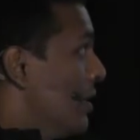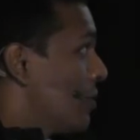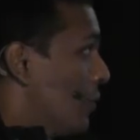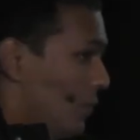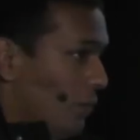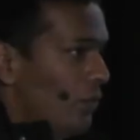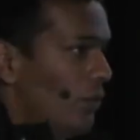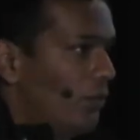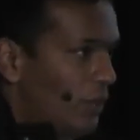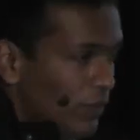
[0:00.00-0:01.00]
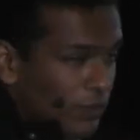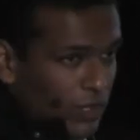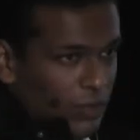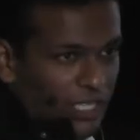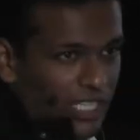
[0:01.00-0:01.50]
So when we
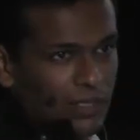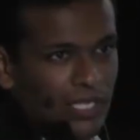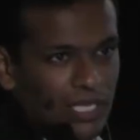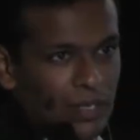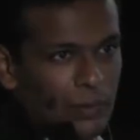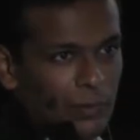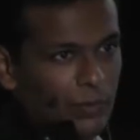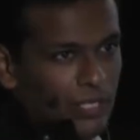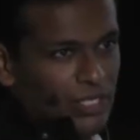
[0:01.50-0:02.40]
were